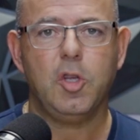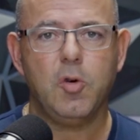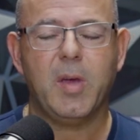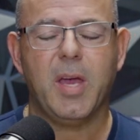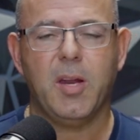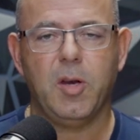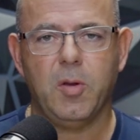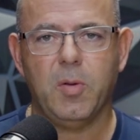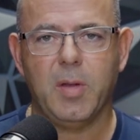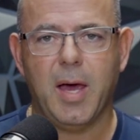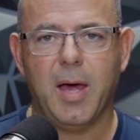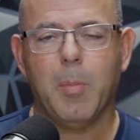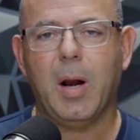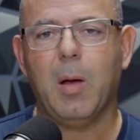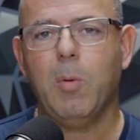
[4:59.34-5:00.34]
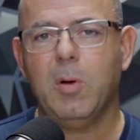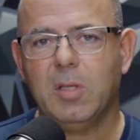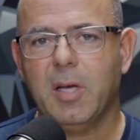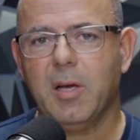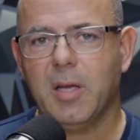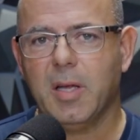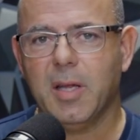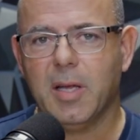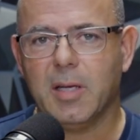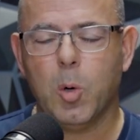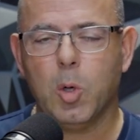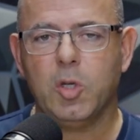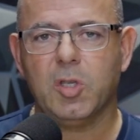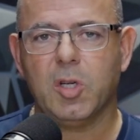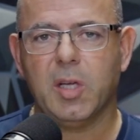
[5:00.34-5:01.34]
you can do that. But I will tell you this
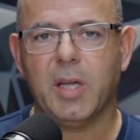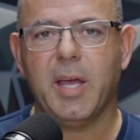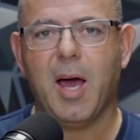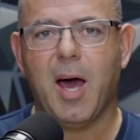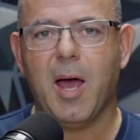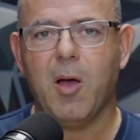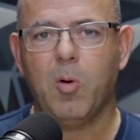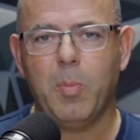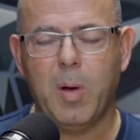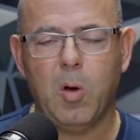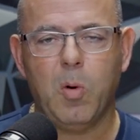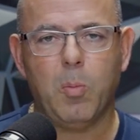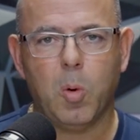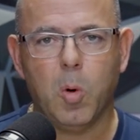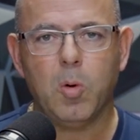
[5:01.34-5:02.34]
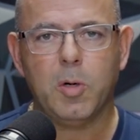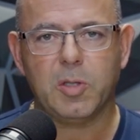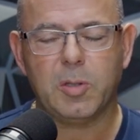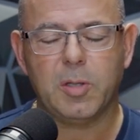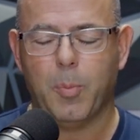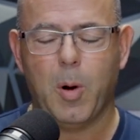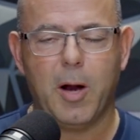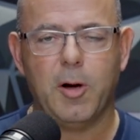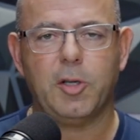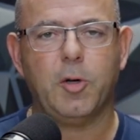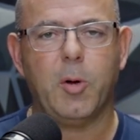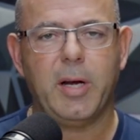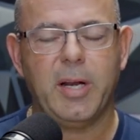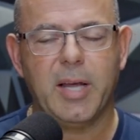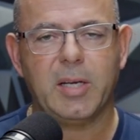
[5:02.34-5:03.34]
personally, I own my own brokerage prior to
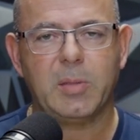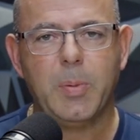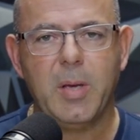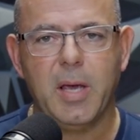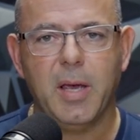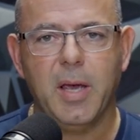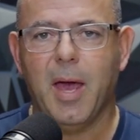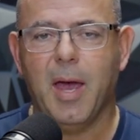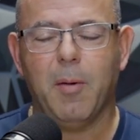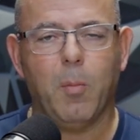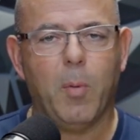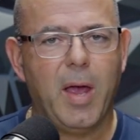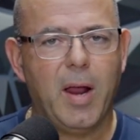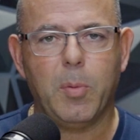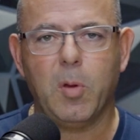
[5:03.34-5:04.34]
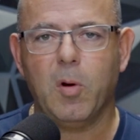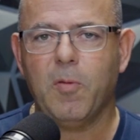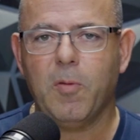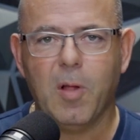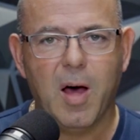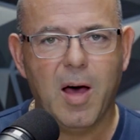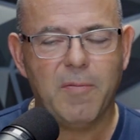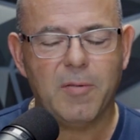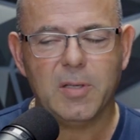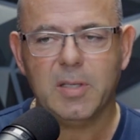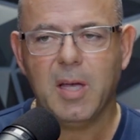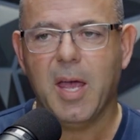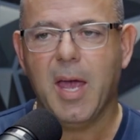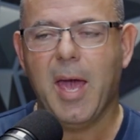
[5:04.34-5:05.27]
joining EXP, and beautiful office.